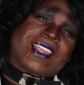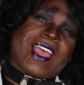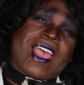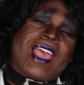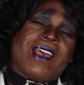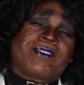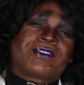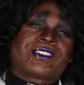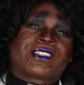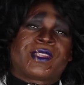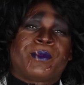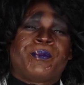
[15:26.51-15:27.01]
I
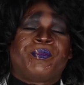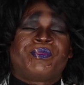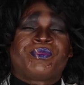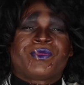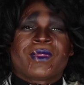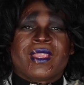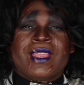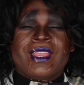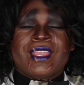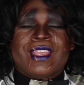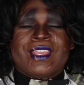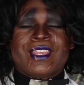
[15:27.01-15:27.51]
have some
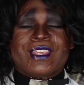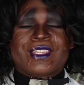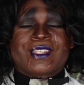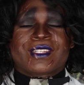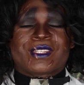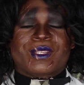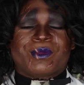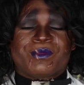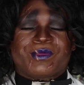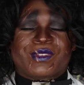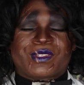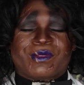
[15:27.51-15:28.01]

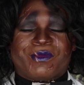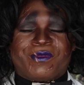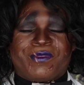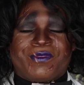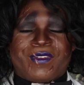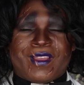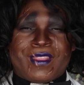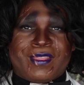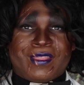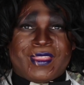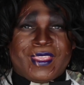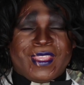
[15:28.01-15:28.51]

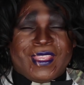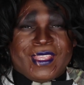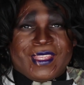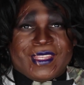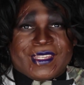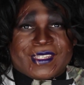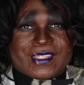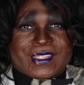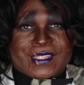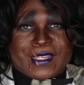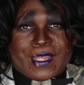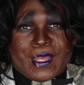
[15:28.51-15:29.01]
fun
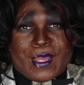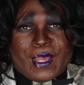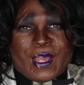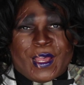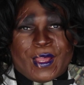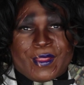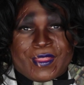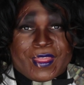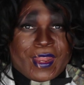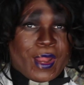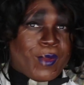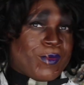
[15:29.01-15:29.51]
things
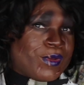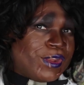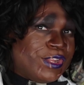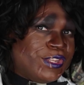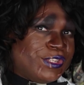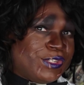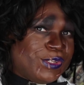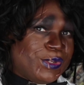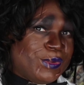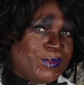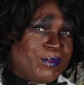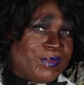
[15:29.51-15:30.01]
that I want
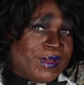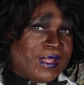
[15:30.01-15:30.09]
to do,